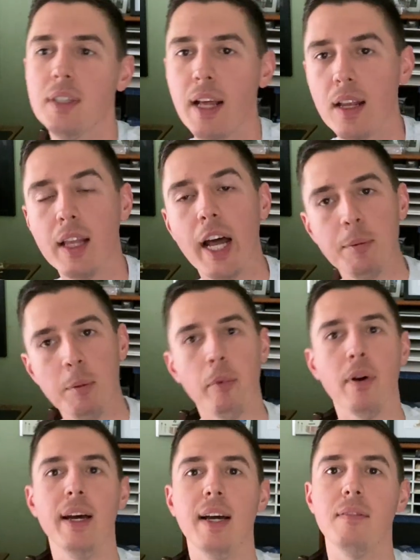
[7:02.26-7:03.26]
that a lot of
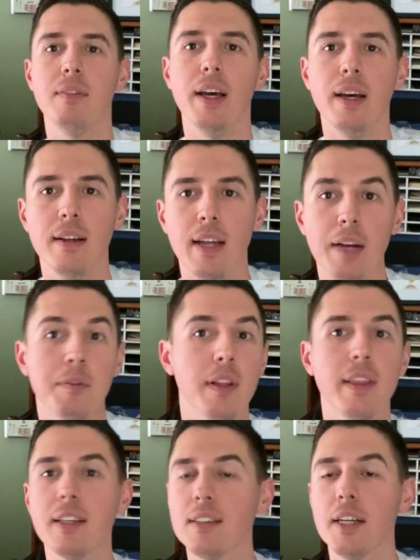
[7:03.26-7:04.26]
people have that
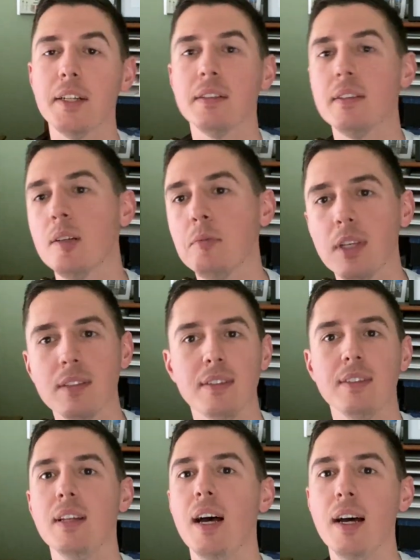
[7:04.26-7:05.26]
everything's on your terms, because
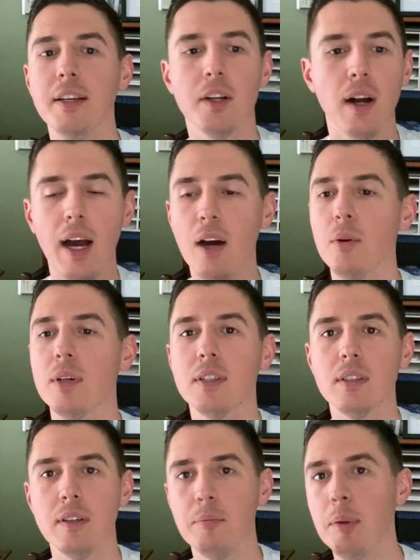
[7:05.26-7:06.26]
it's not. Your
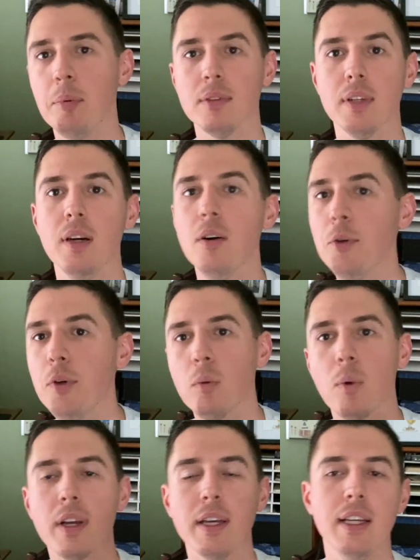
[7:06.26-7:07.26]
hours, people say, oh, you can
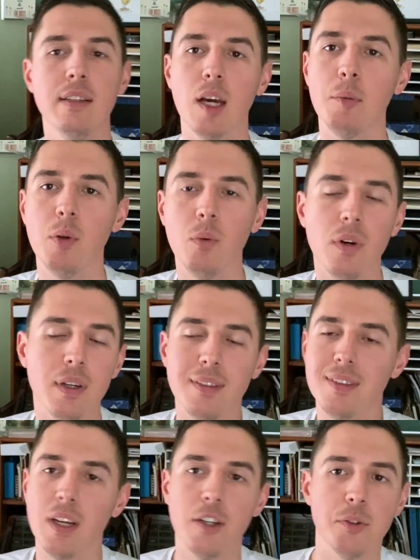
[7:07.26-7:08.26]
work anytime you want.
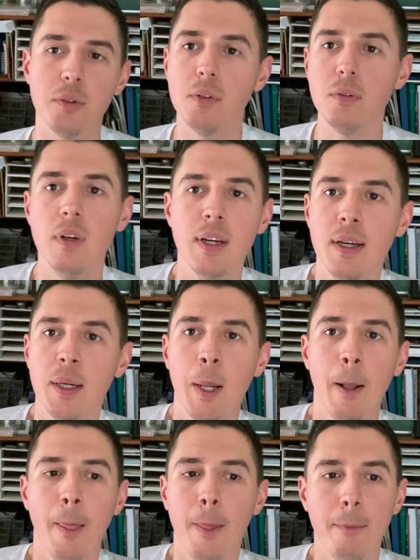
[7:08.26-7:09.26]
It's not true.
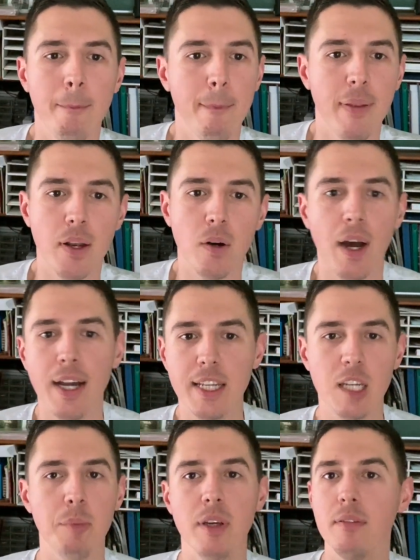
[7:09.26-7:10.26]
I
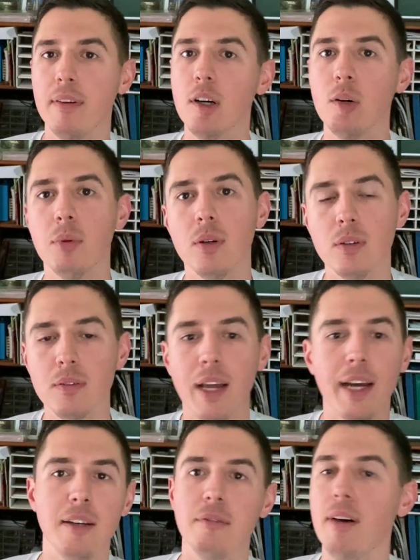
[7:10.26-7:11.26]
need to be available
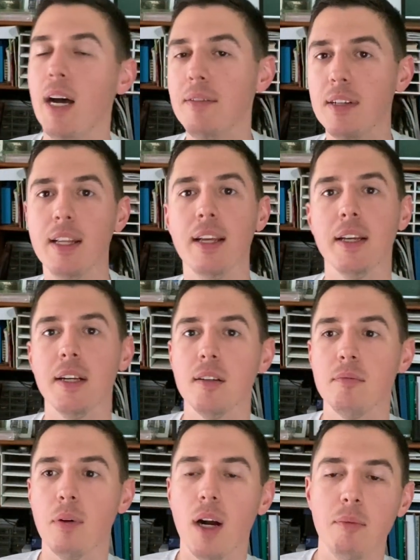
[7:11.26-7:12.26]
9 to 5 to take
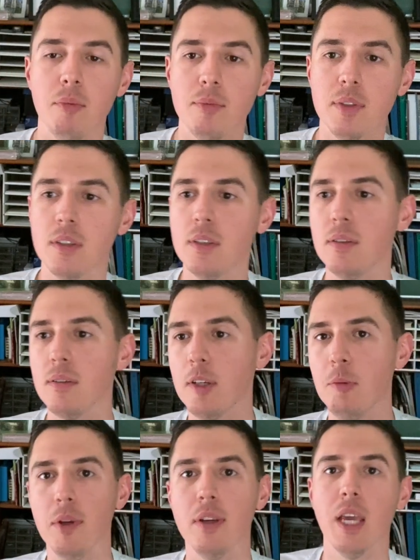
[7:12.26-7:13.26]
care of problems, to
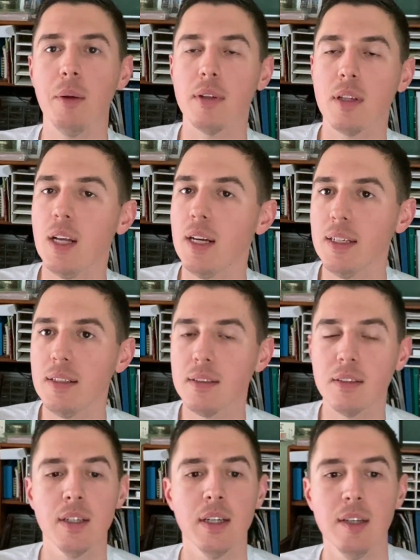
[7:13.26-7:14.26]
communicate with
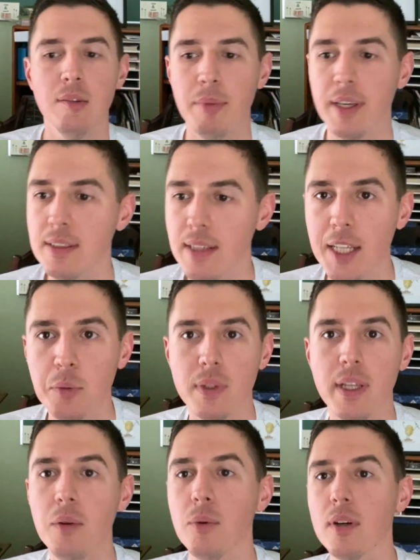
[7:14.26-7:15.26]
clients, because that's
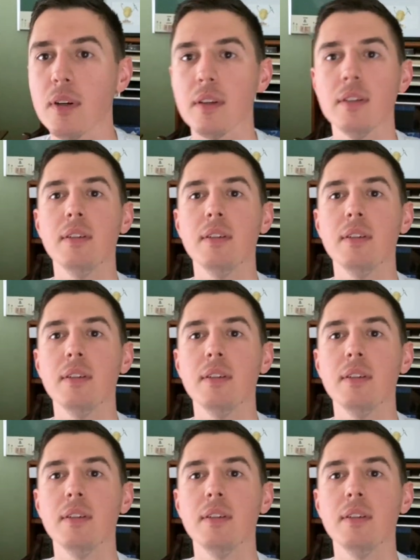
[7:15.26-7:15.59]
when they work.